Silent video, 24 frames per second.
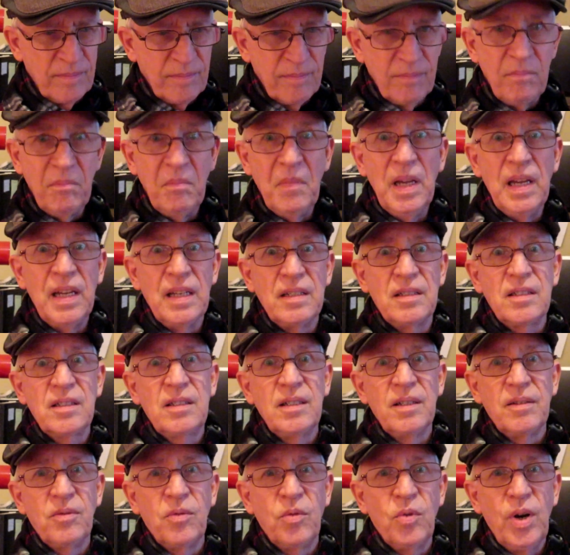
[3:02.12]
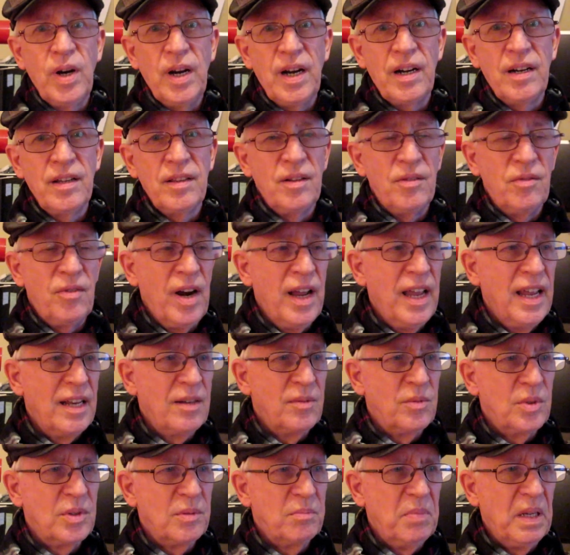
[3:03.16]
midst of where the
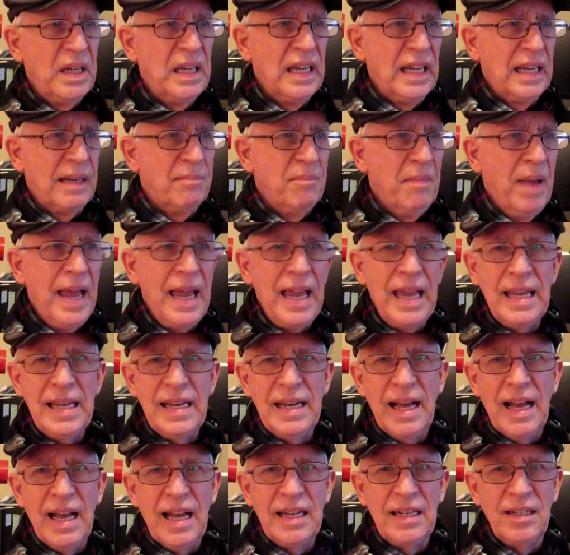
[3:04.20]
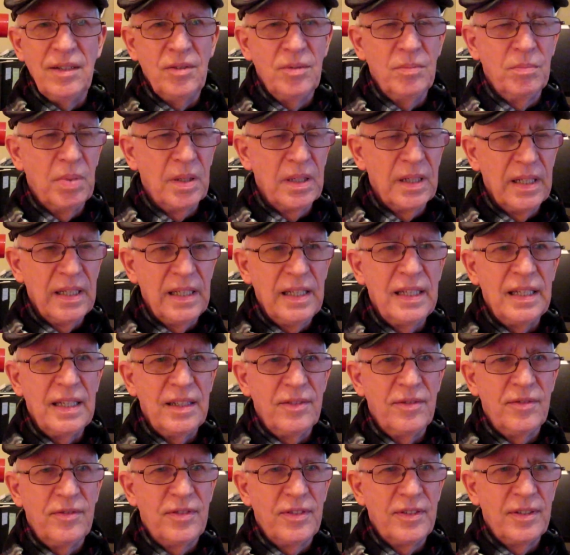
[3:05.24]
rain was being made, I do
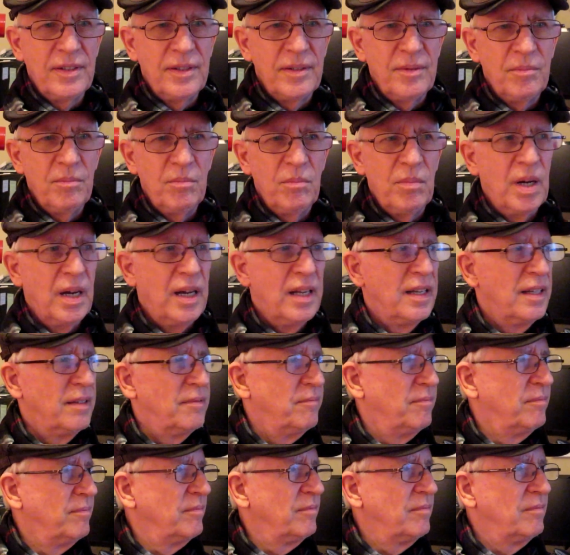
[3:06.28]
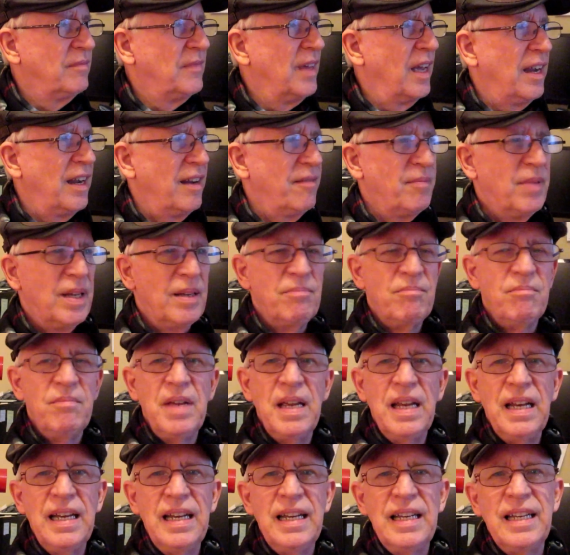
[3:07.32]
believe. But there have been
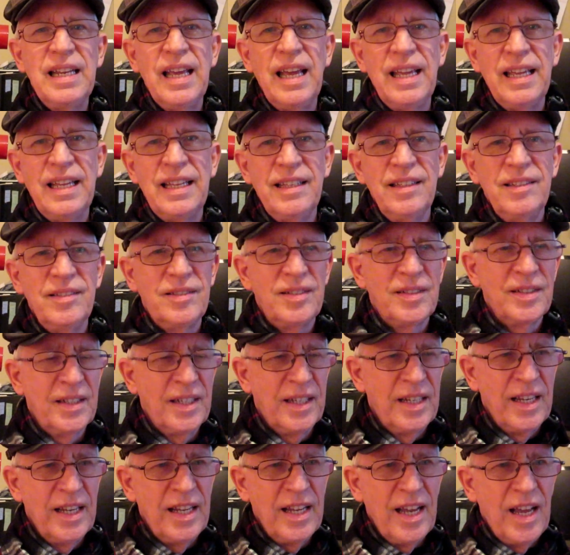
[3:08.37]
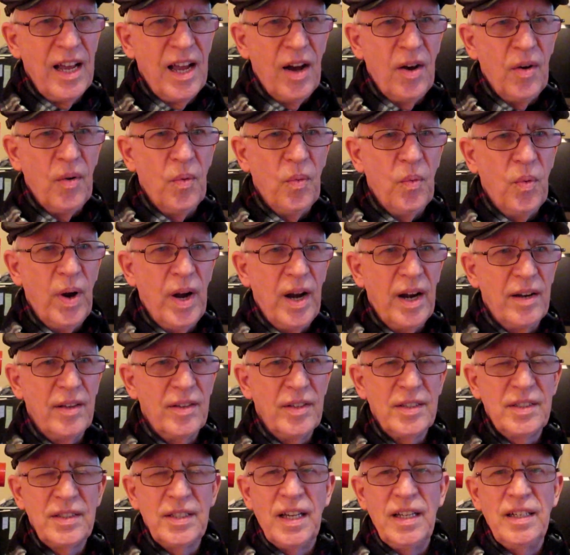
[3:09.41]
many days where
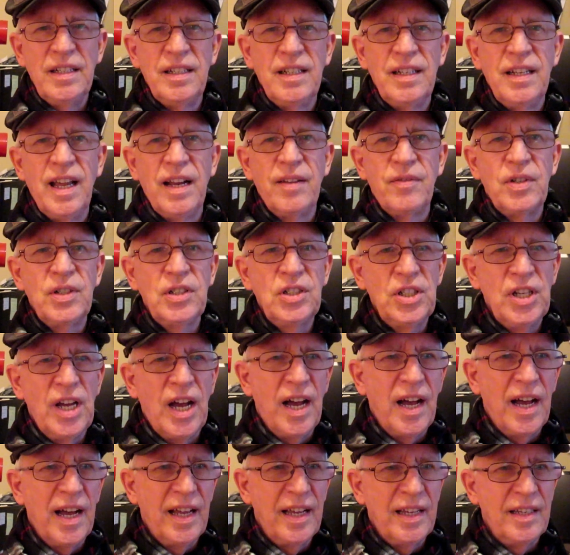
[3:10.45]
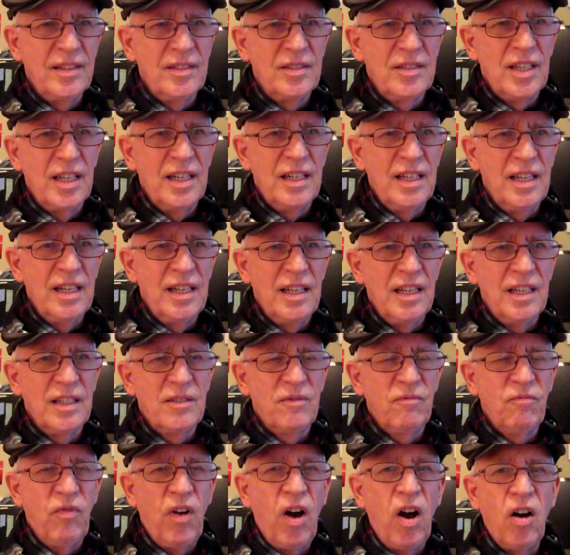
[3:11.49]
the sun never shines and it is
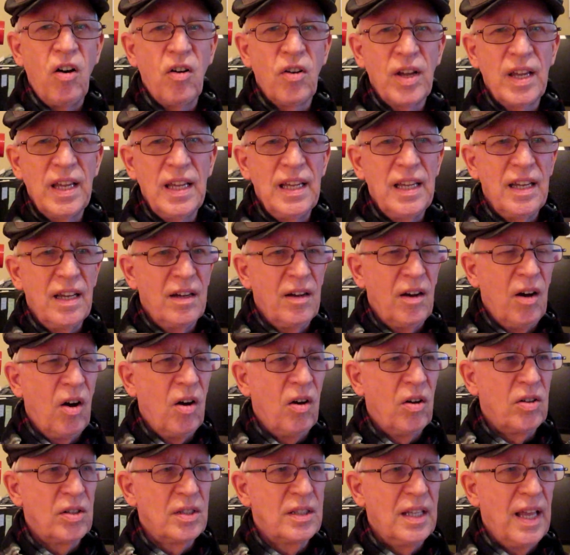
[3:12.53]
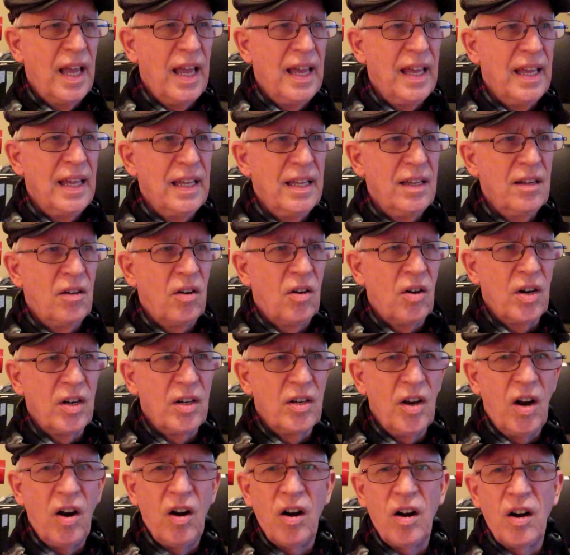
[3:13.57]
foggy all day or
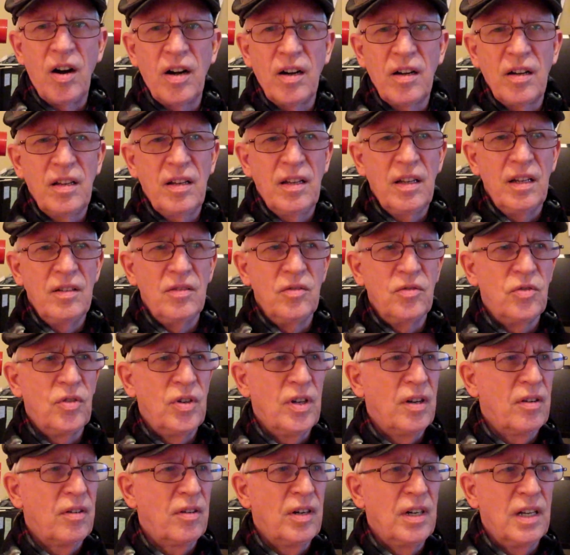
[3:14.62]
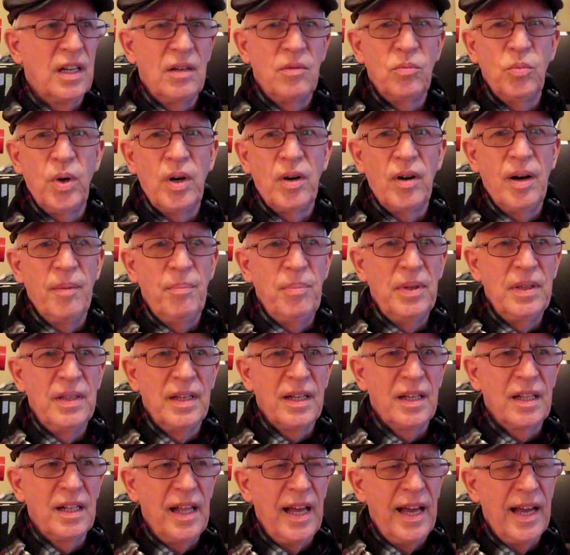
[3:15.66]
dark and dreary and we're up in the
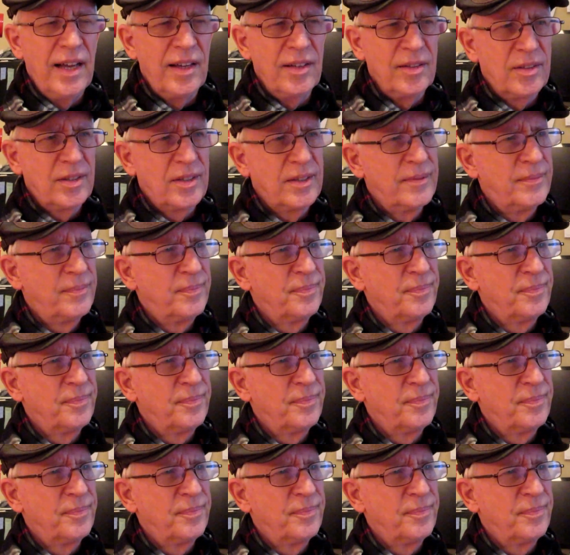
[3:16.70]
clouds.